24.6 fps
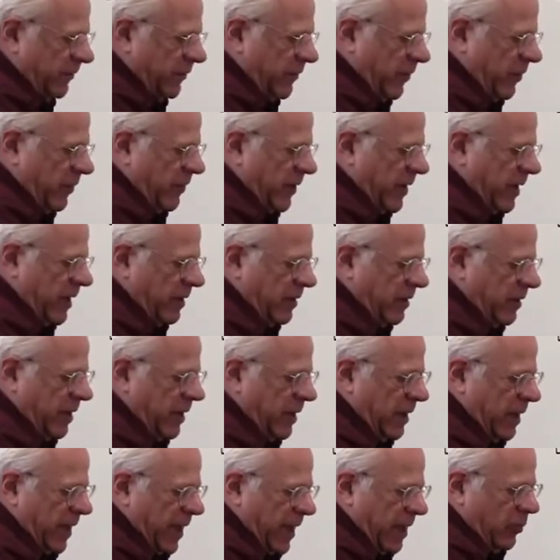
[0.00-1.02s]
for
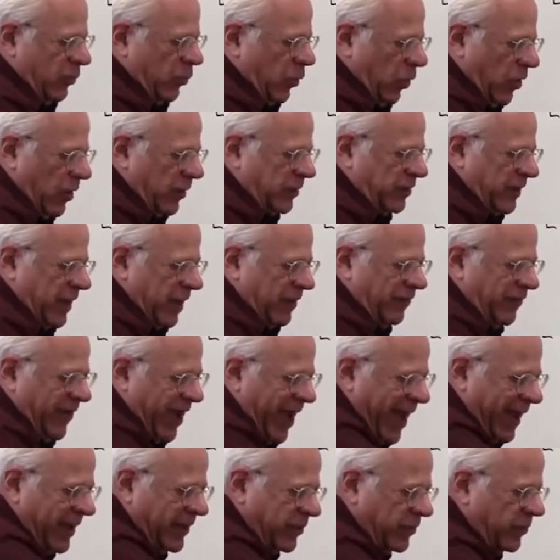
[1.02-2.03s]
a worth, a
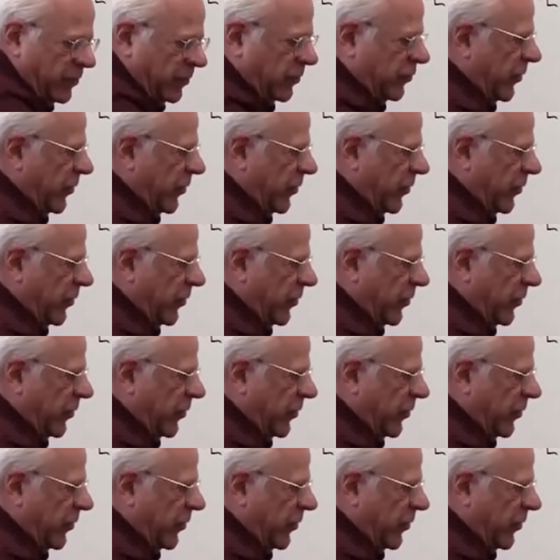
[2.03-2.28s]
value